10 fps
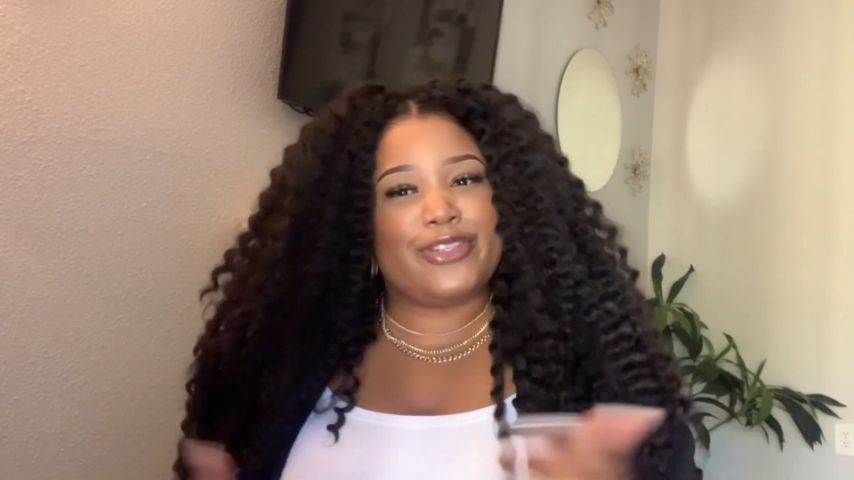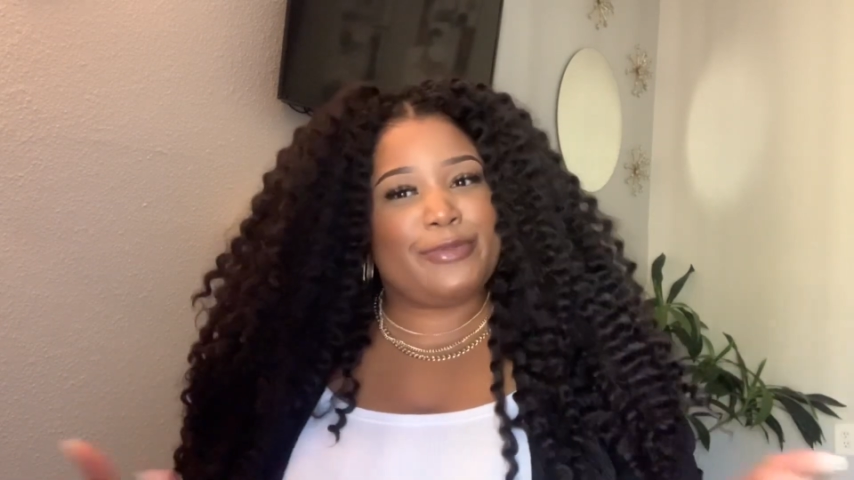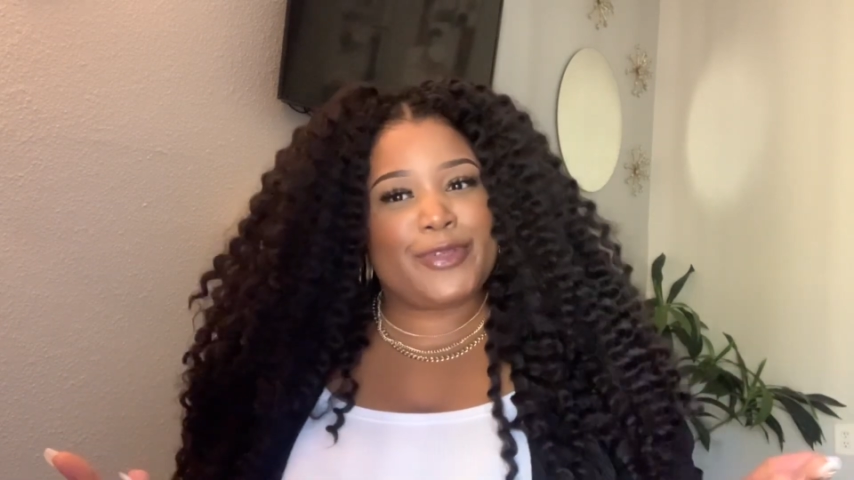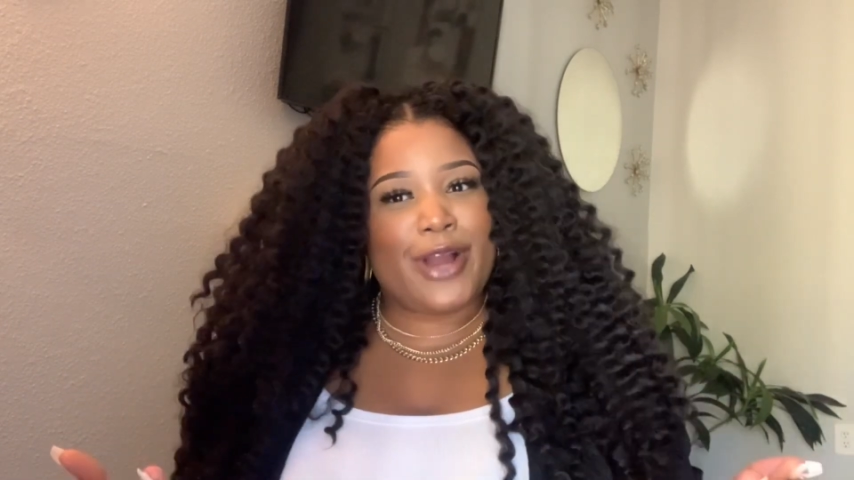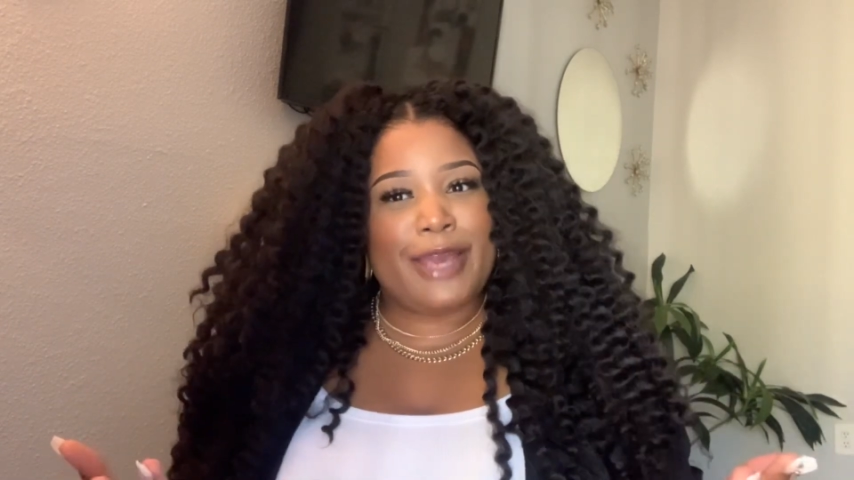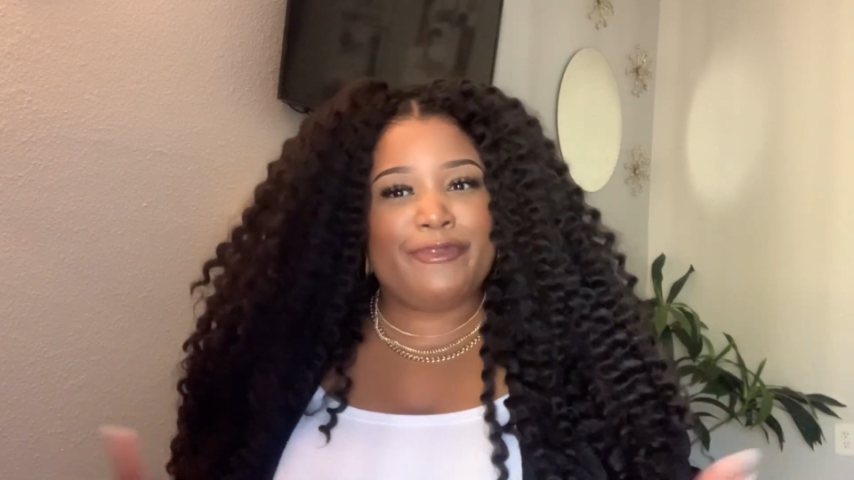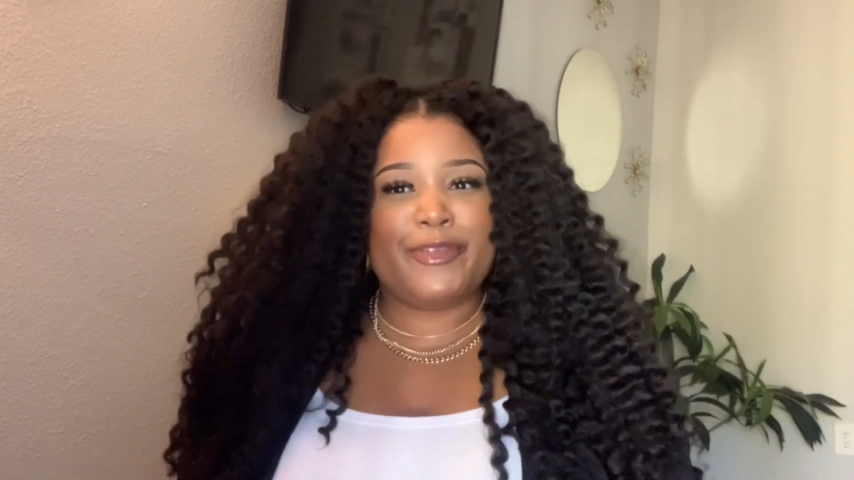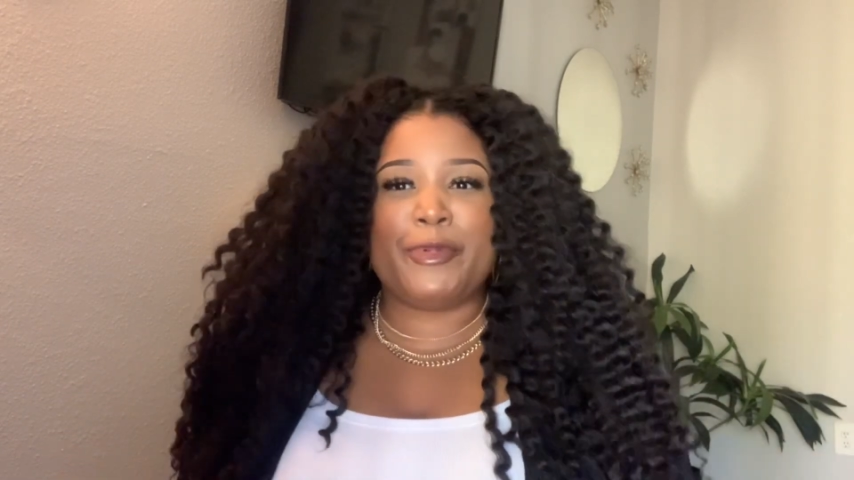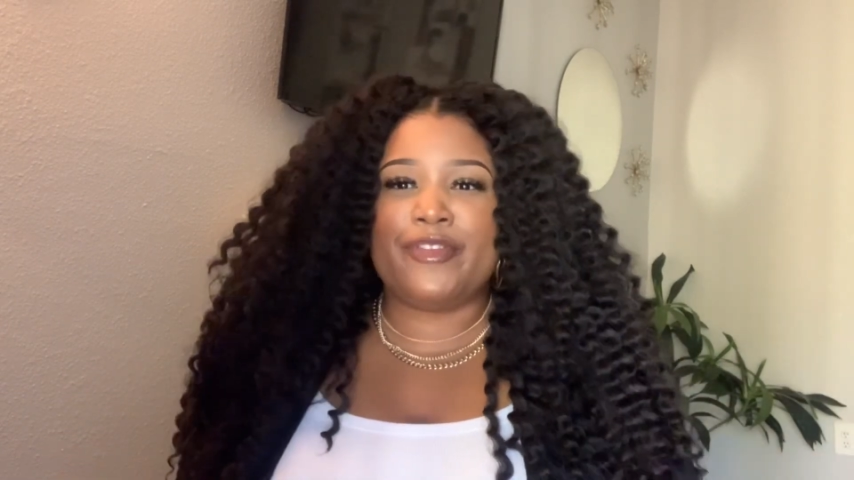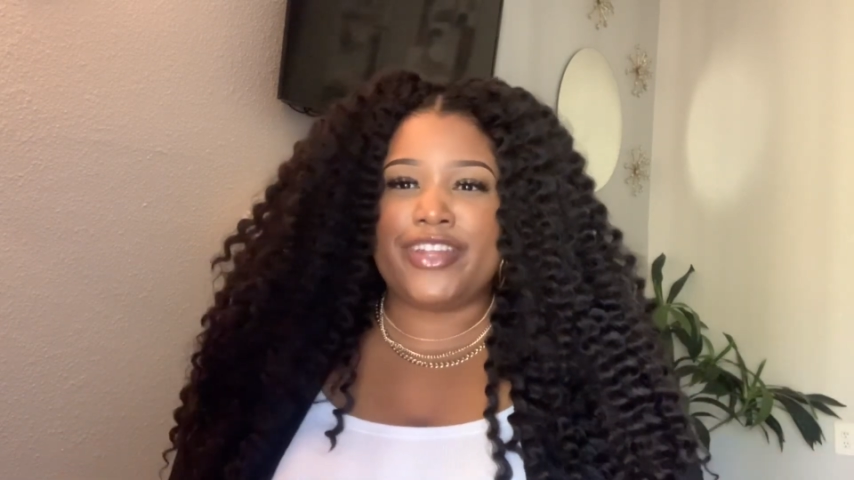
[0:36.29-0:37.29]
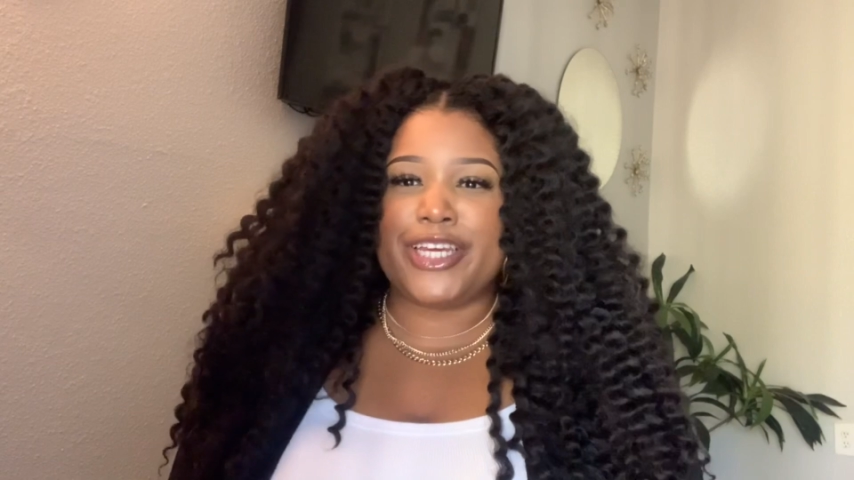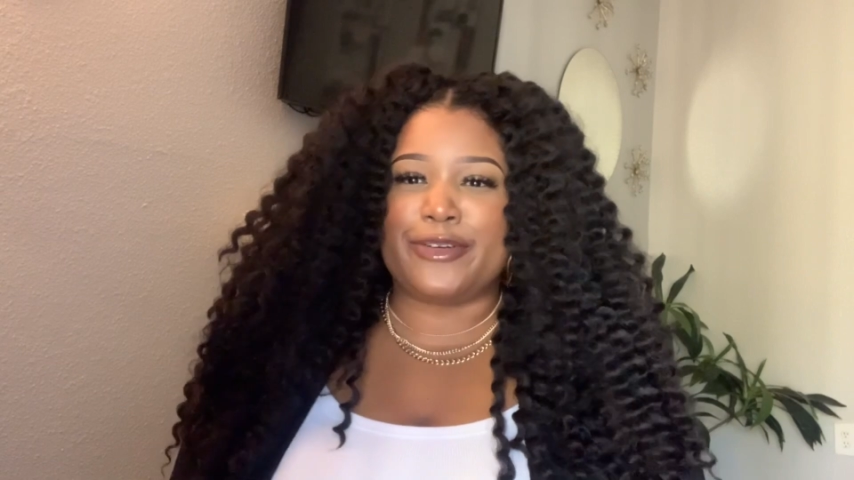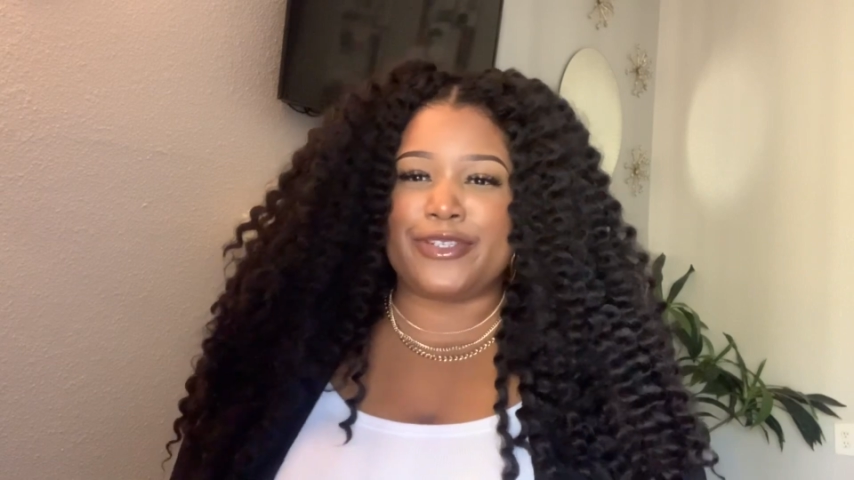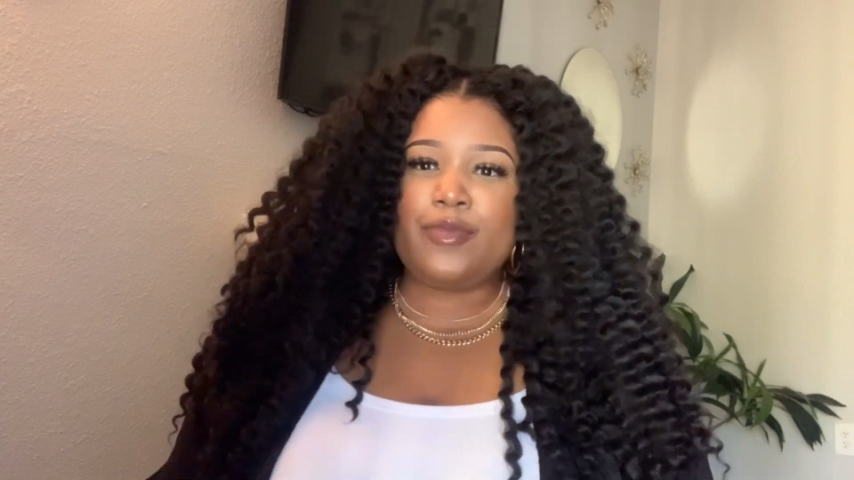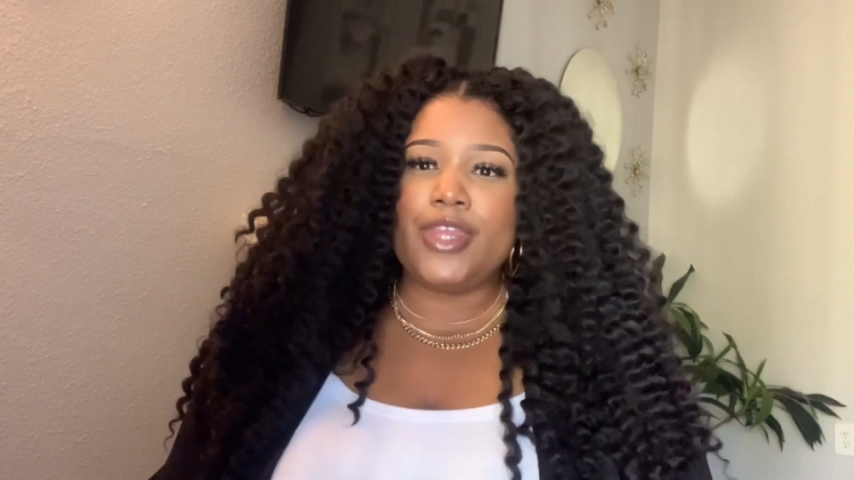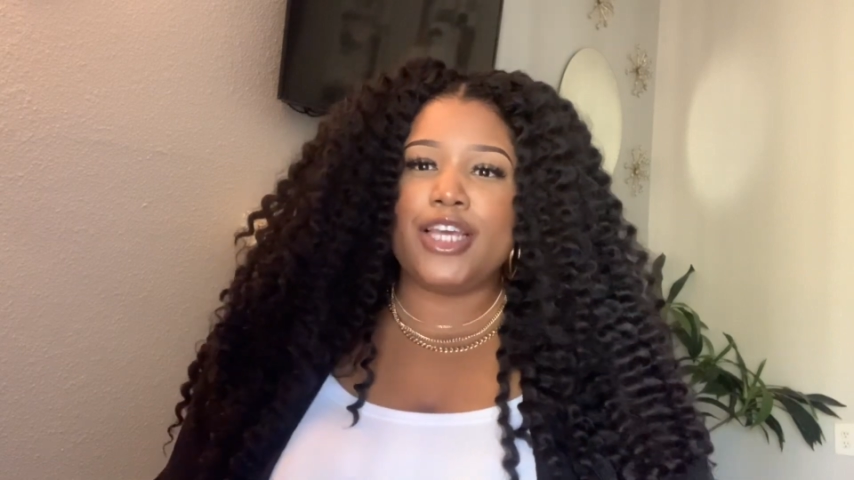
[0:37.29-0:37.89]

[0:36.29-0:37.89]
subscribe for more videos.